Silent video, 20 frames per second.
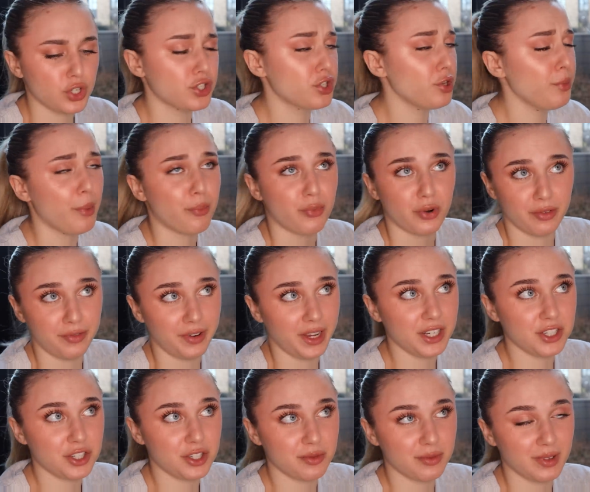Just super
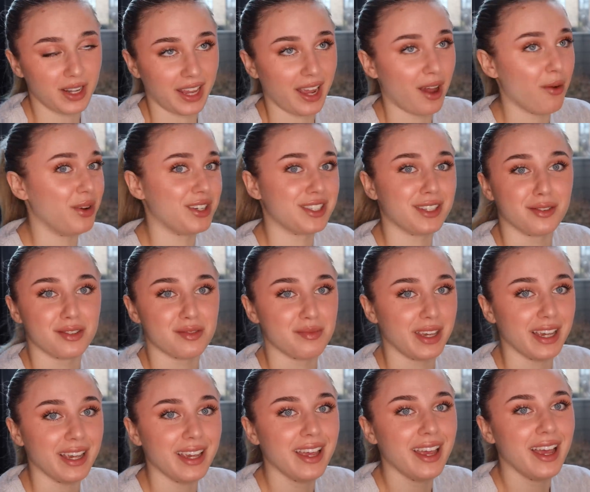privileged, like I wish that was
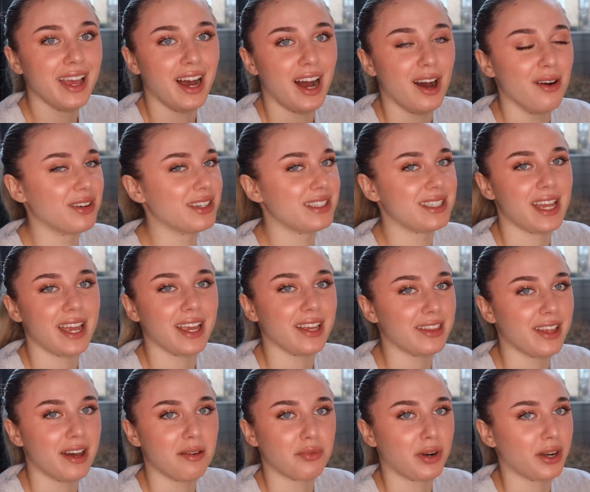me. I would
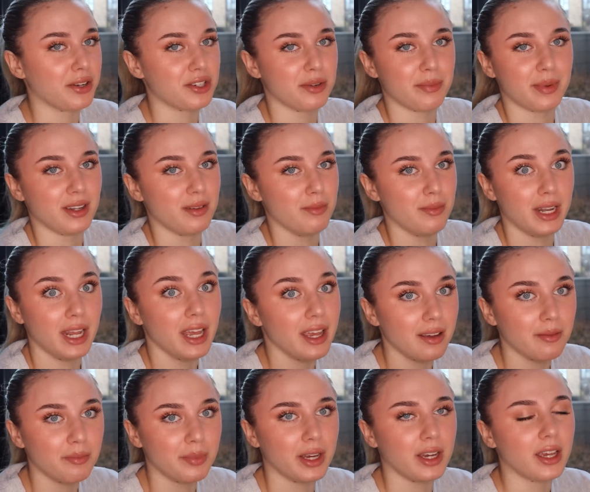take that brand trip in a minute,
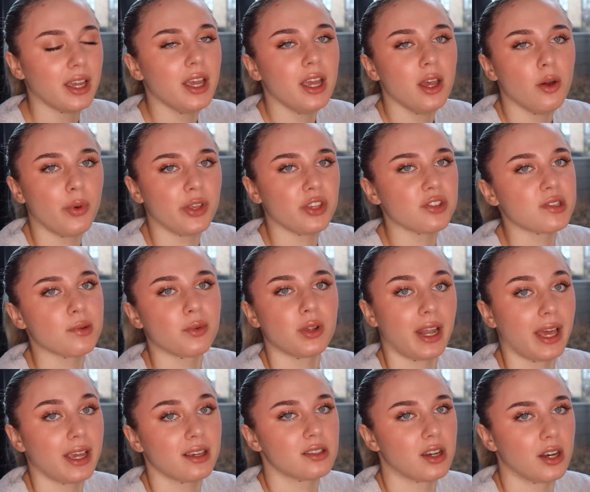but when you're someone
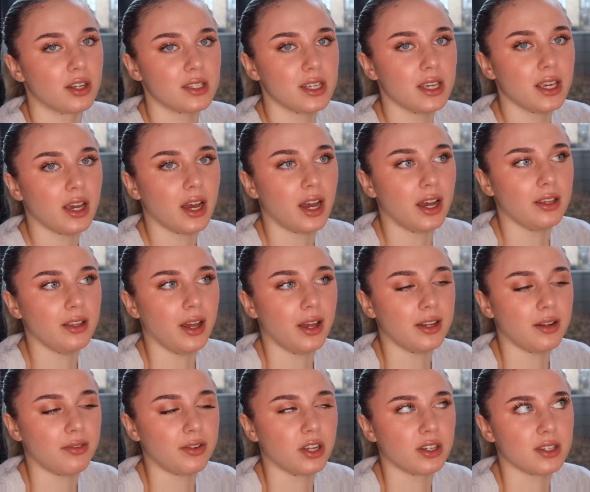like Tati, I, I
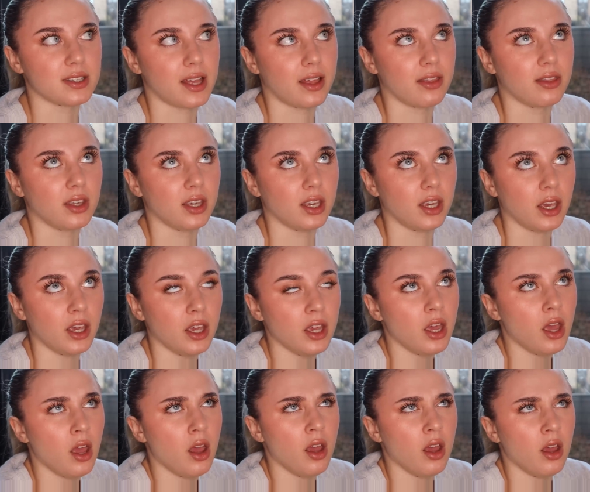definitely understand the
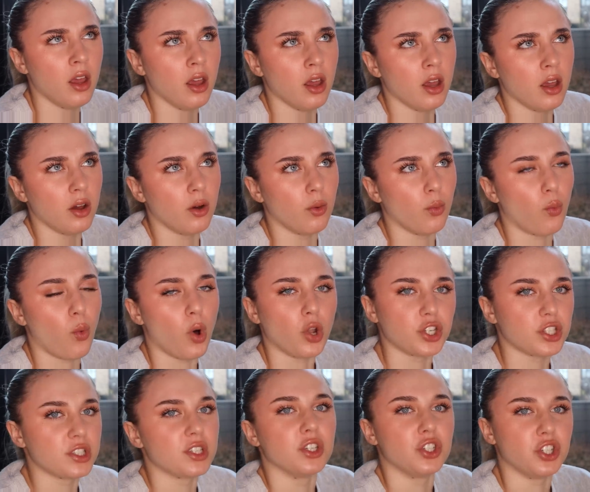
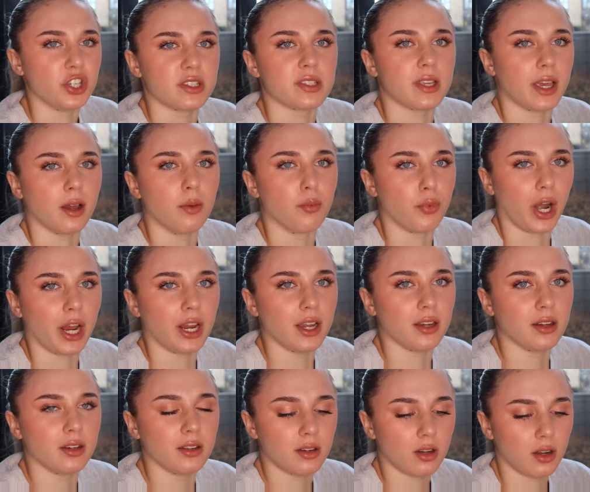want to just take a break
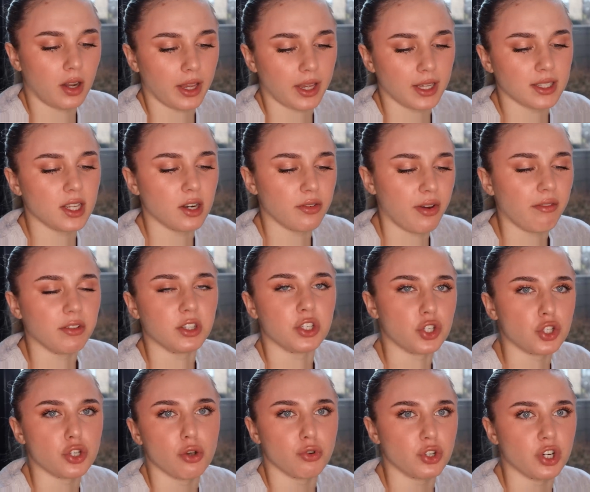like instead of having to
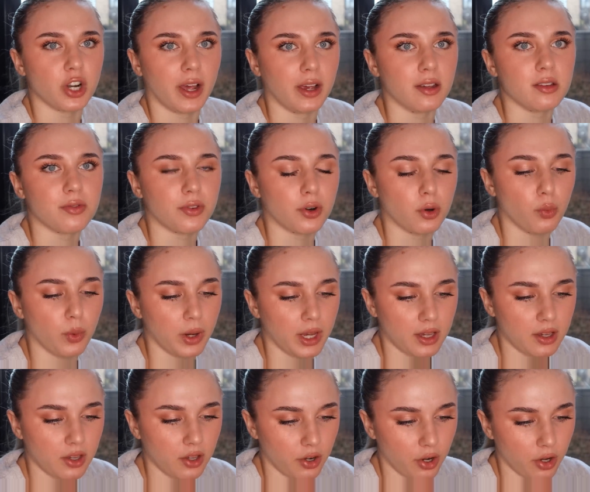socialize for a
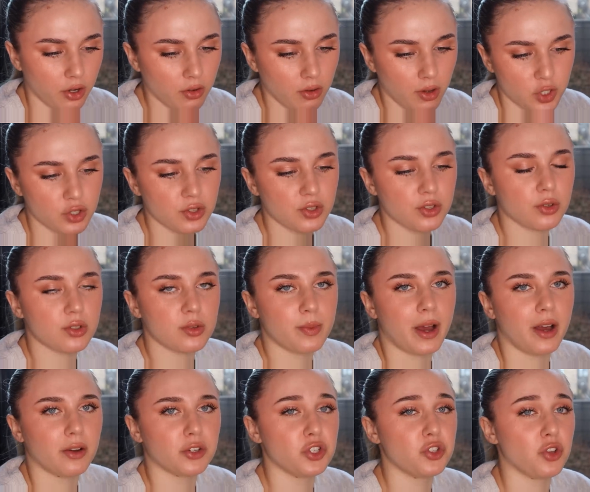week, you know? She also talks
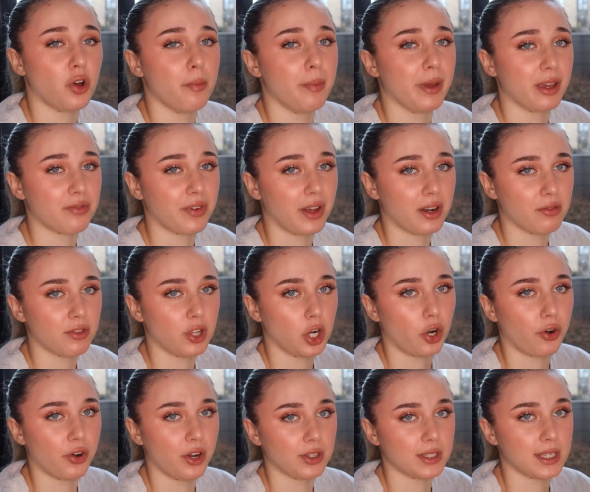about how she's not a big fan of the
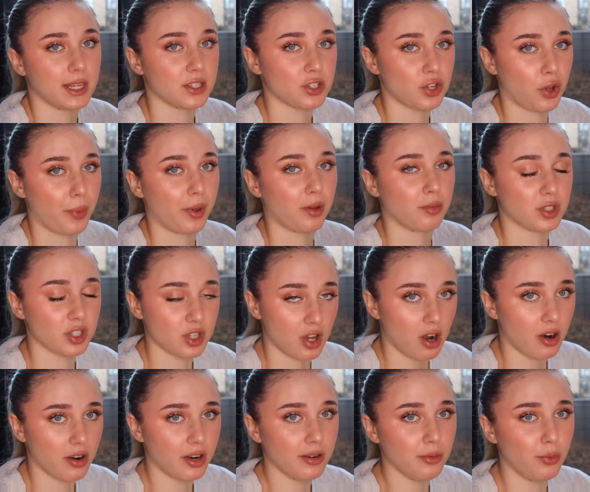L'Oreal telescopic
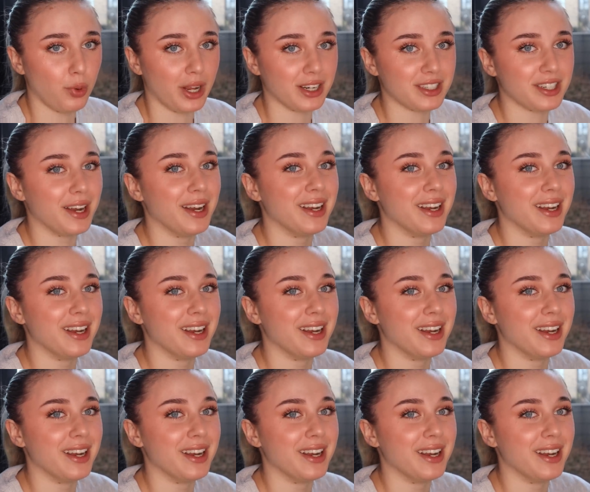mascara, which